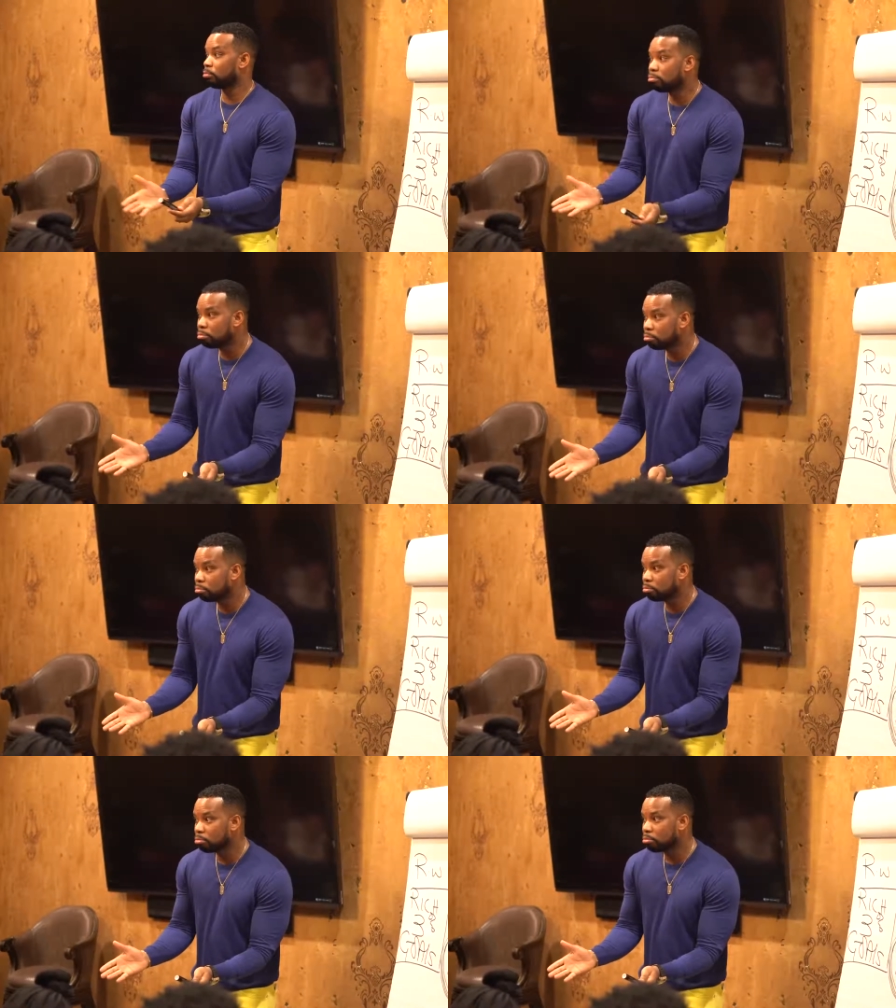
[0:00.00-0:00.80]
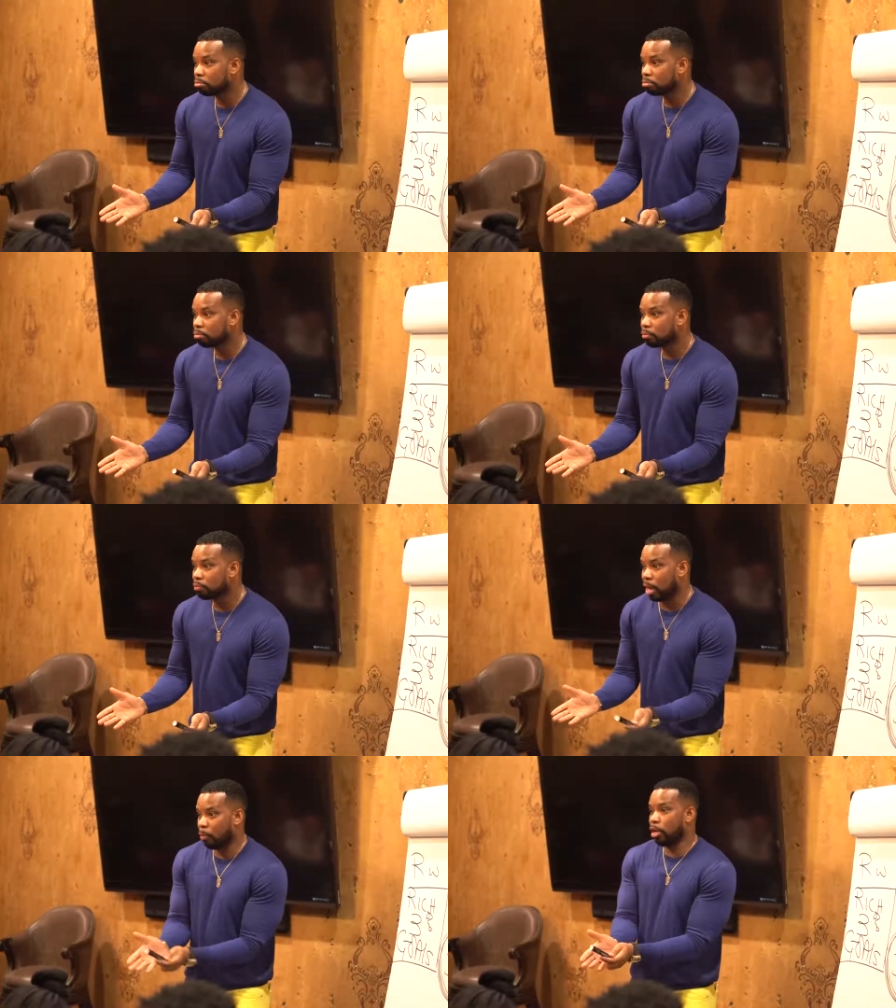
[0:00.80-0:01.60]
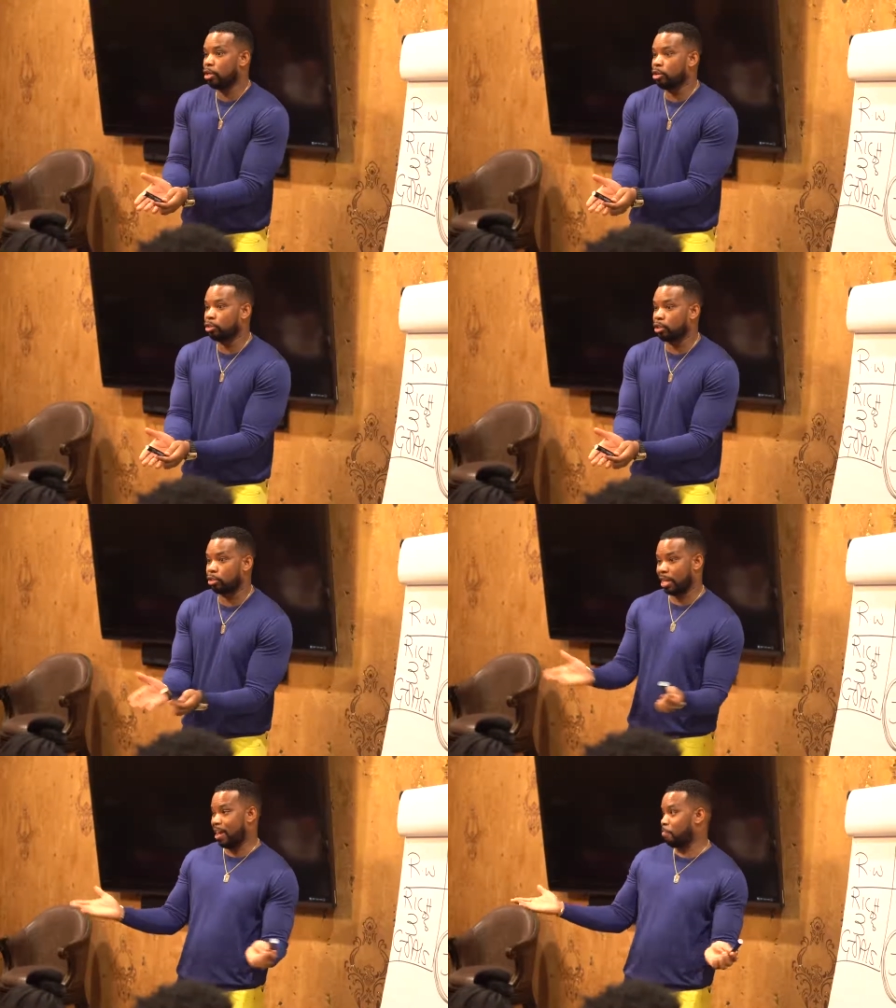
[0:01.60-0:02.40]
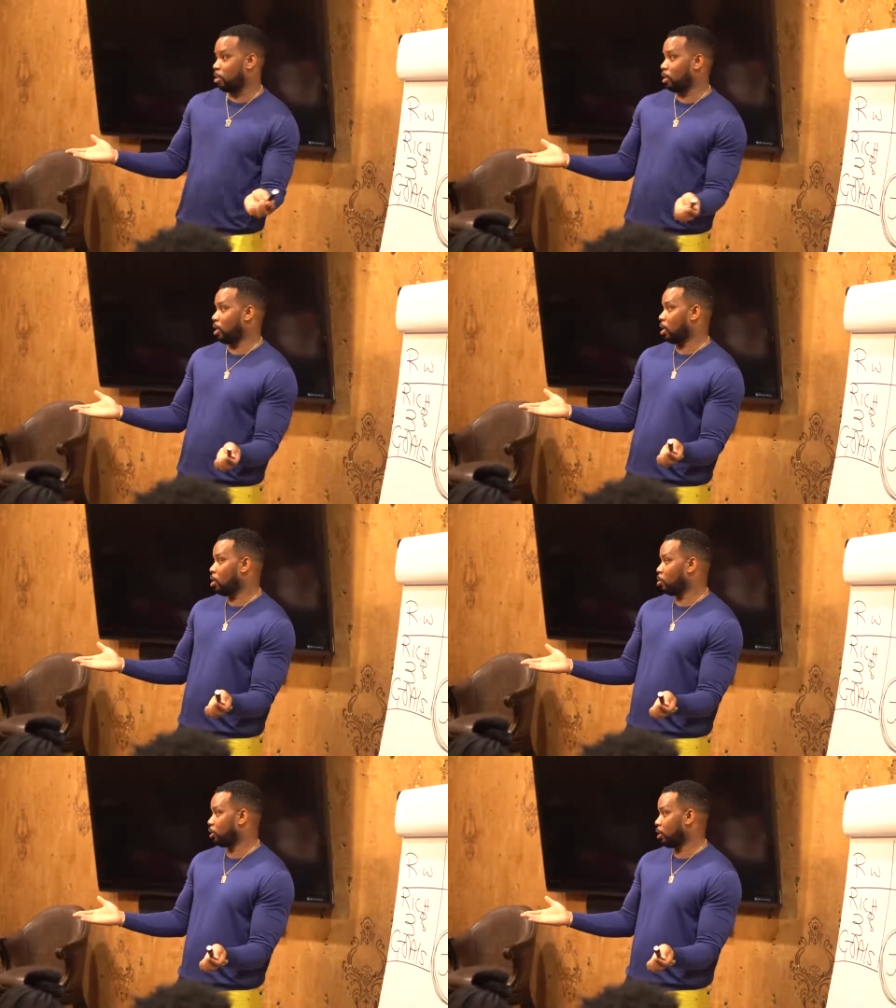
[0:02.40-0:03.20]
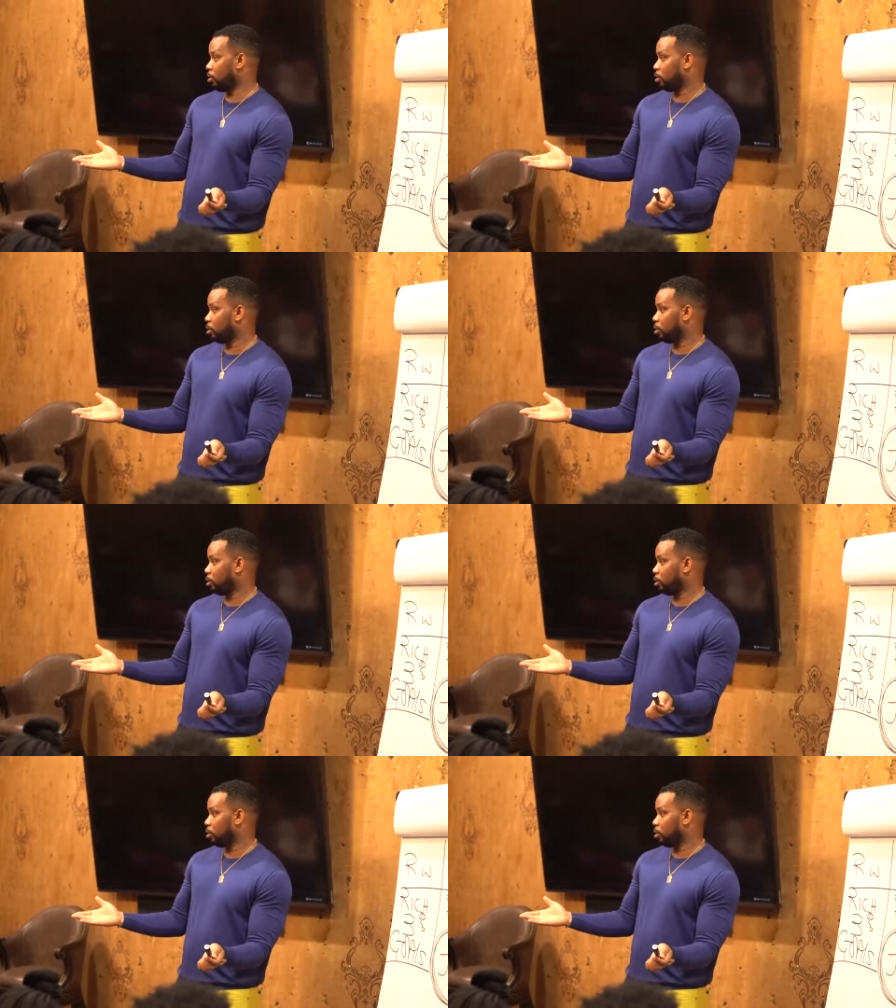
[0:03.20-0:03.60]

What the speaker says: Now we're in Houston. Do they have $1 million homes here?